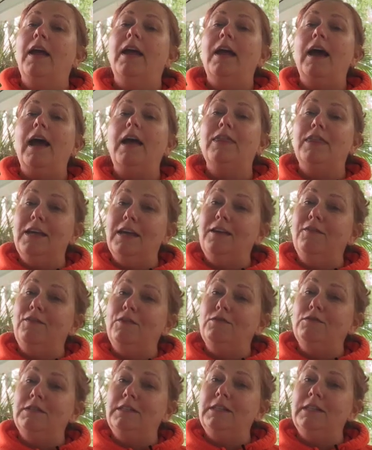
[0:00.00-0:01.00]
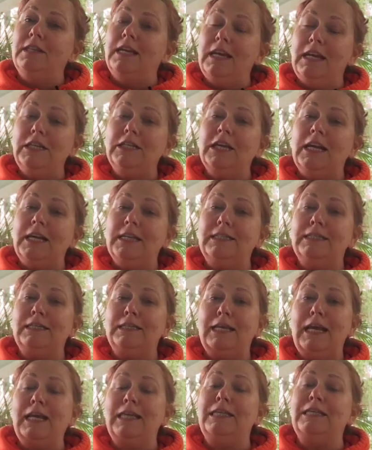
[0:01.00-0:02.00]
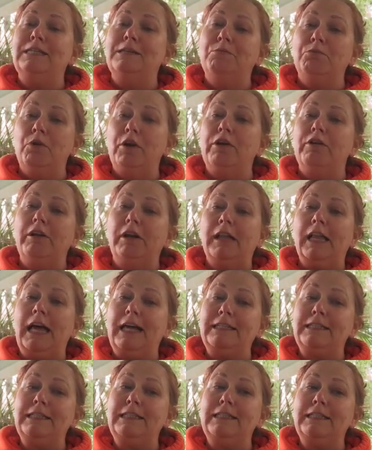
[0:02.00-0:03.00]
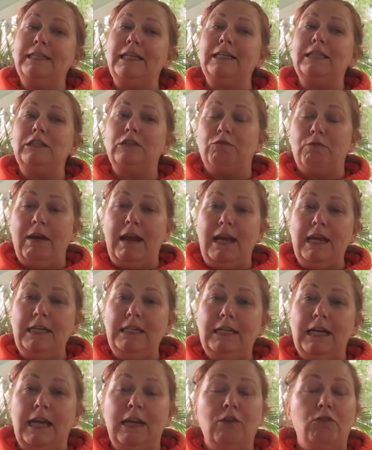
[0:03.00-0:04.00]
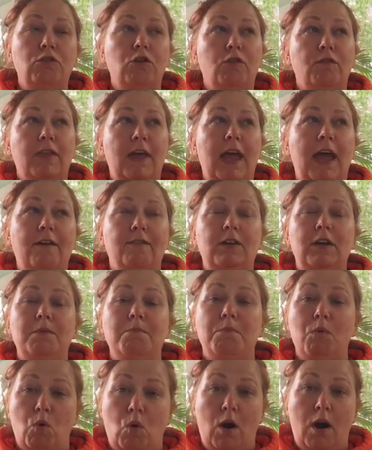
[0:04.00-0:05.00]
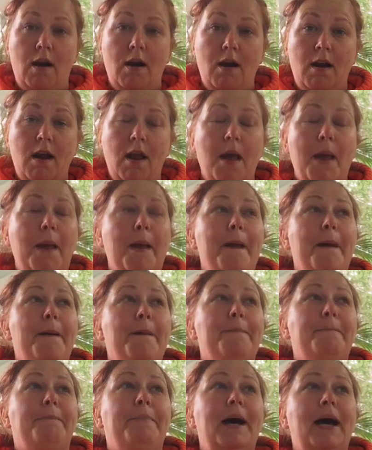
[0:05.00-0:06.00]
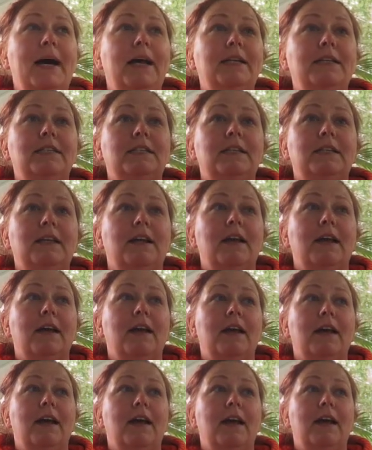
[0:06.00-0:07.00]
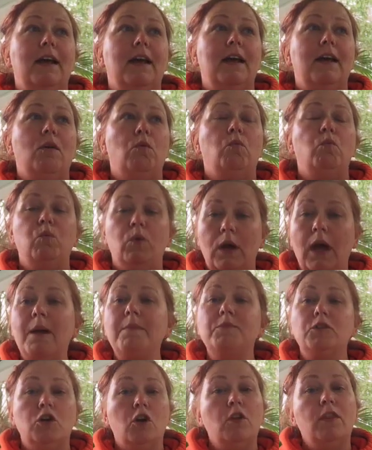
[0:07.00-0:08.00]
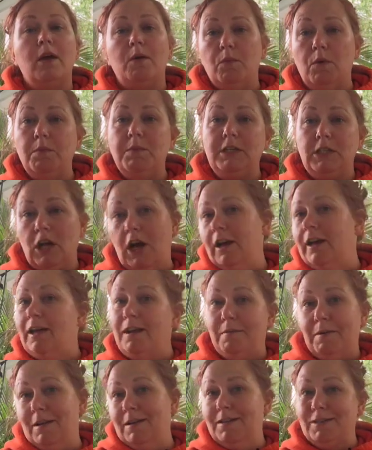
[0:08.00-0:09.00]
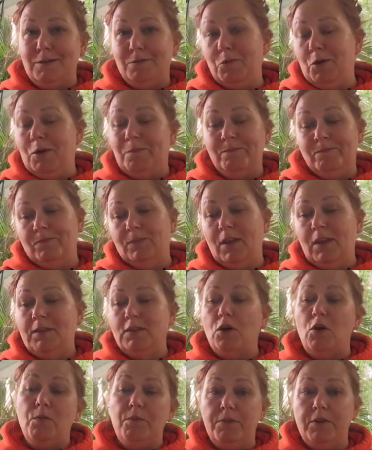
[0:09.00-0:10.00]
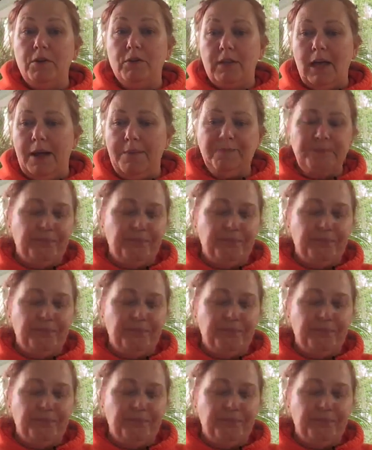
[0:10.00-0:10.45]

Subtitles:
I think if you get a chance to take these embroidery classes, that's great. I don't know if they have any more, but I'm sure that we'll be talking about it some more. So there's that.